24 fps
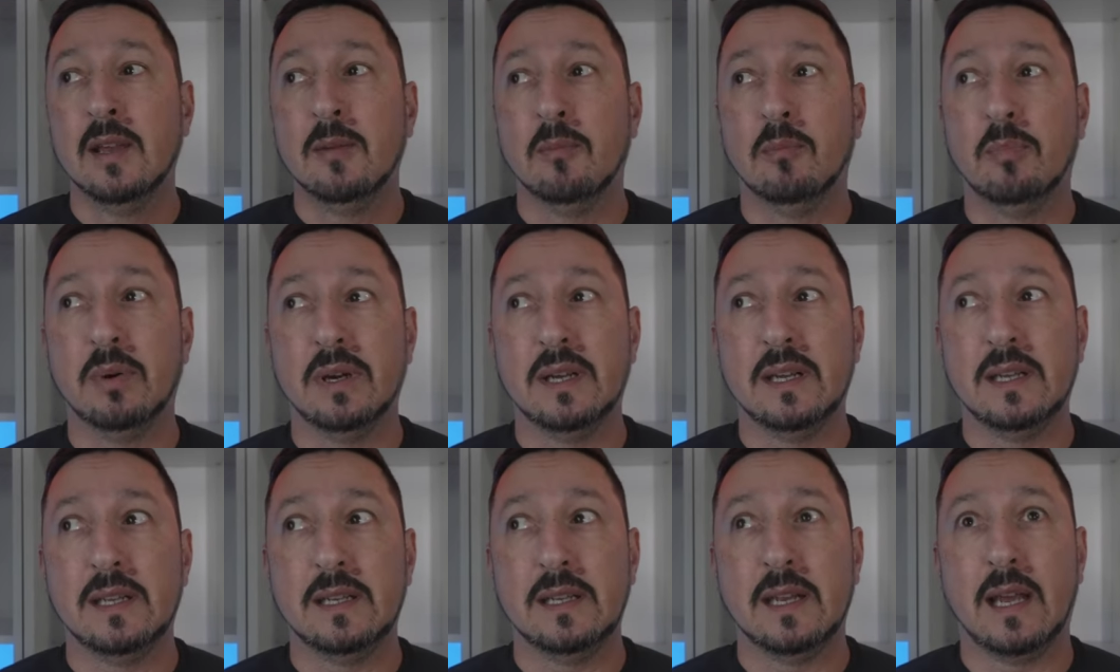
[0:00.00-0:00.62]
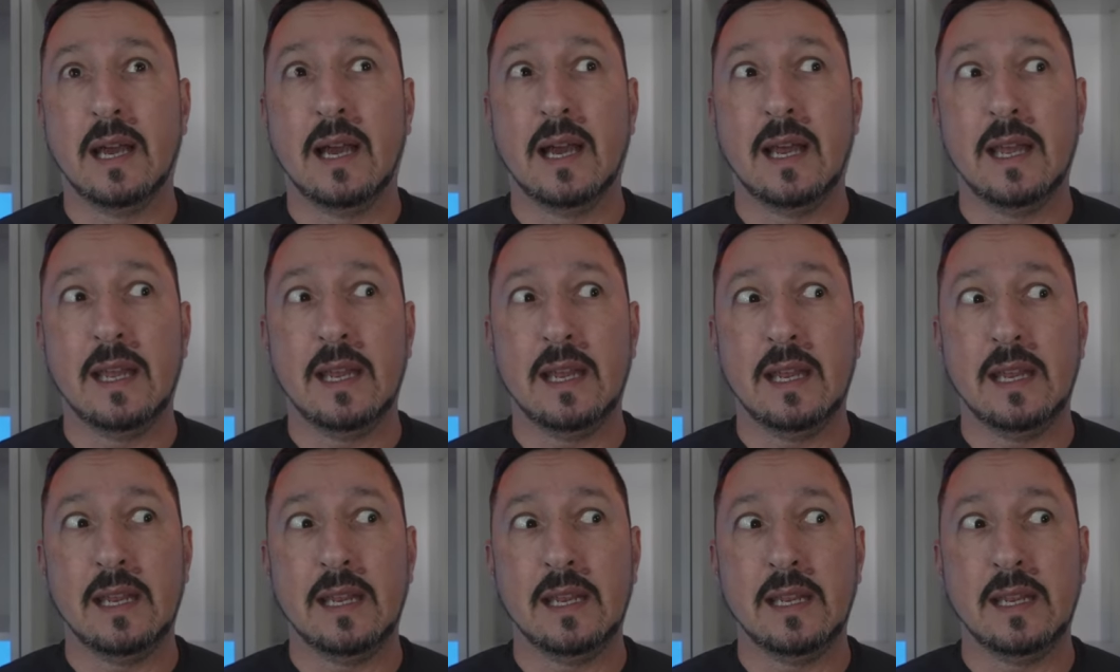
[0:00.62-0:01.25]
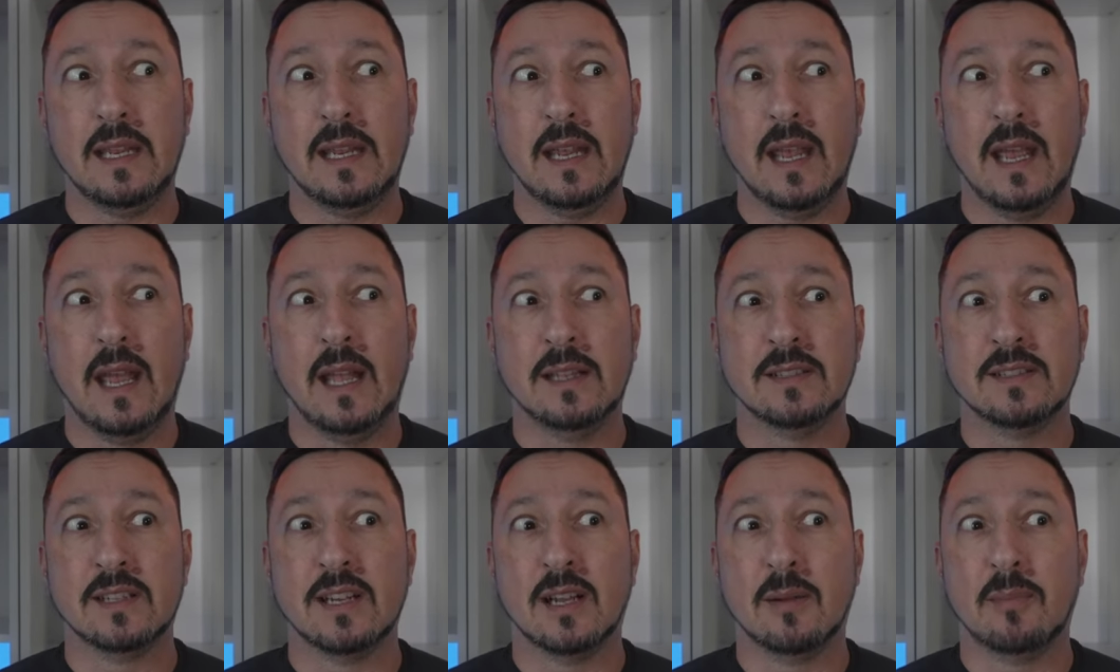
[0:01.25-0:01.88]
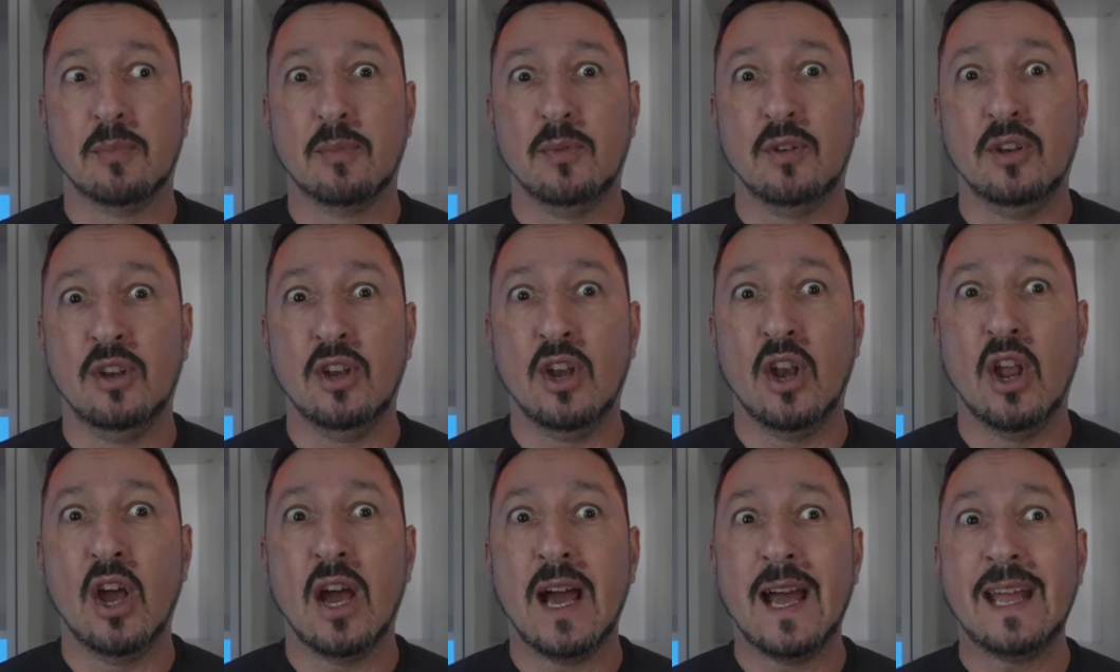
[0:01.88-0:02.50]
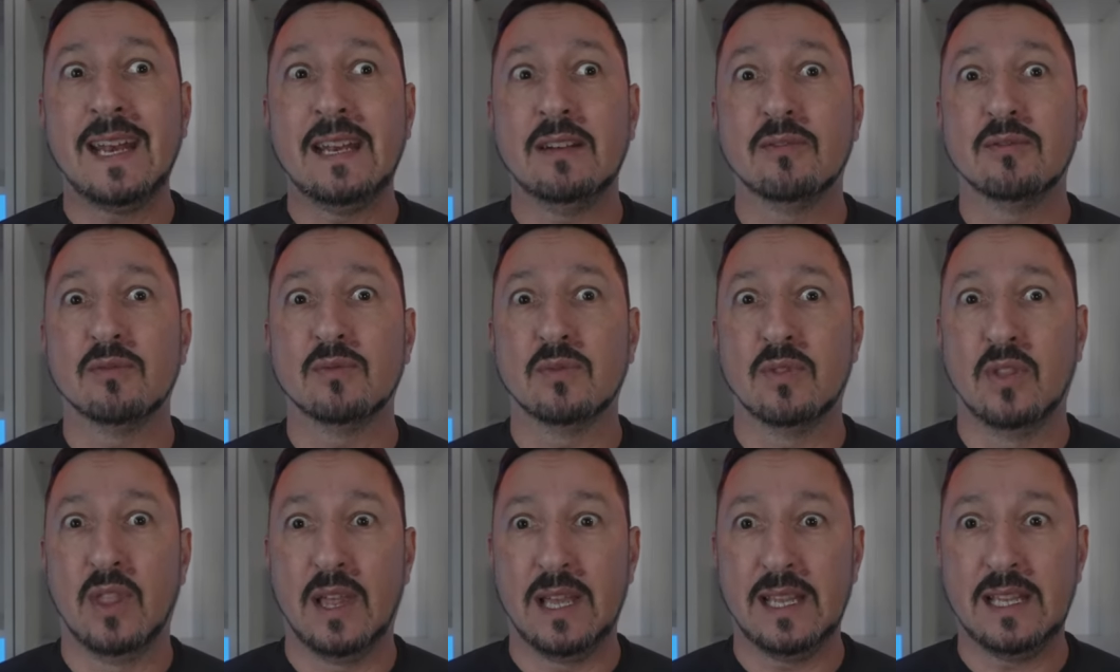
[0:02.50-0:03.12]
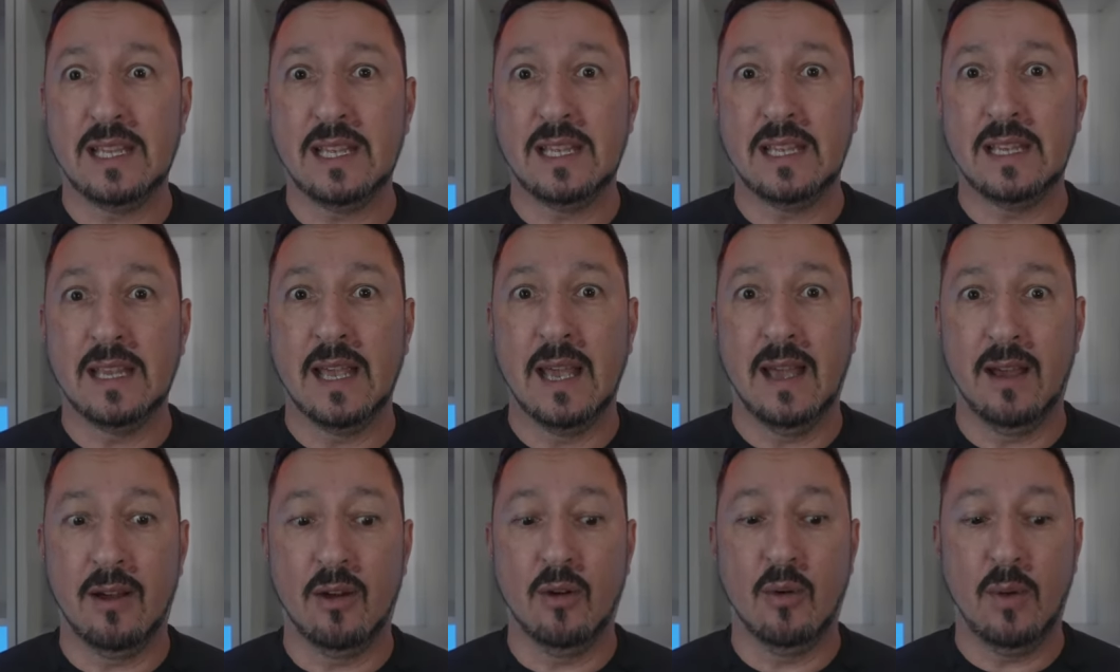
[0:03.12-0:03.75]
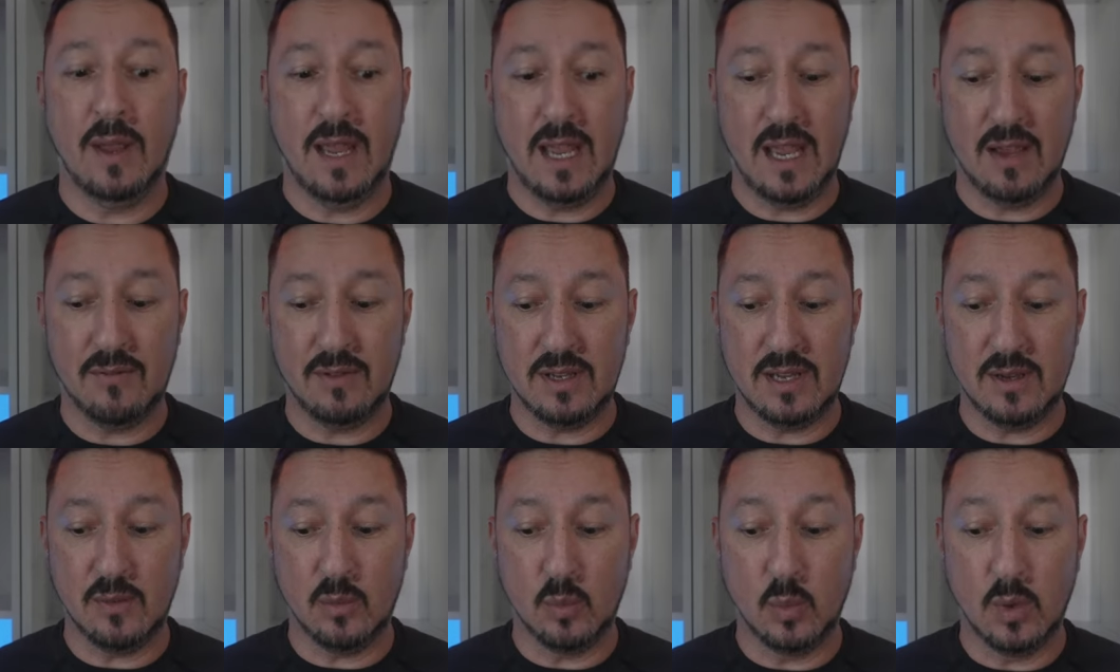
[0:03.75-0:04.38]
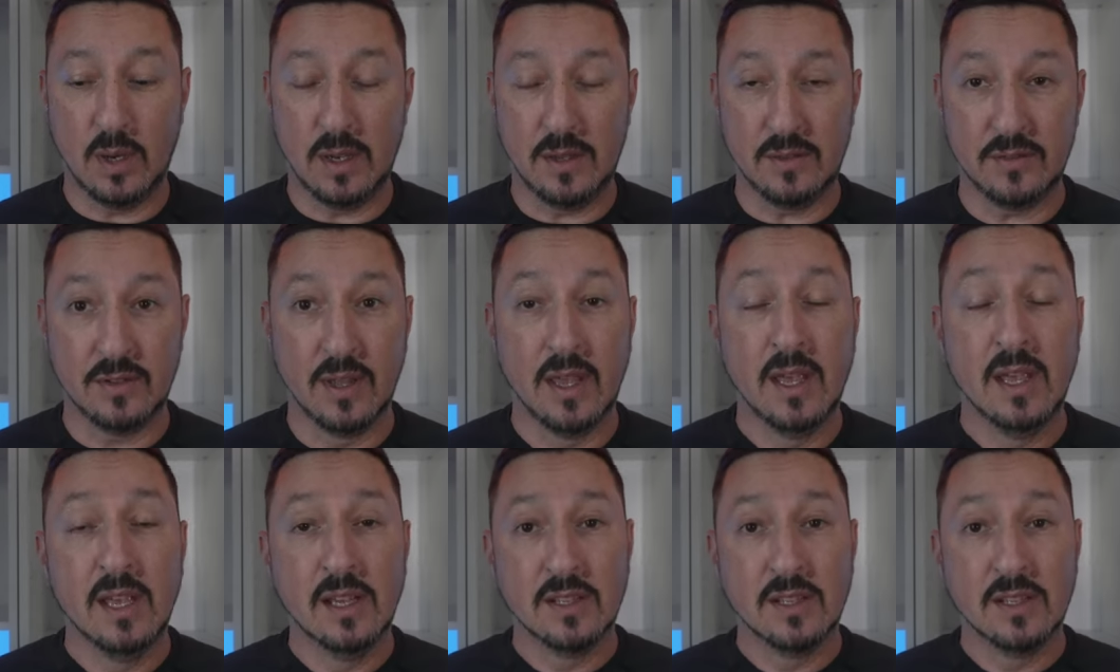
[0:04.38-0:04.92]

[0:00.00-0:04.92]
But I ended up not liking how heavy it was.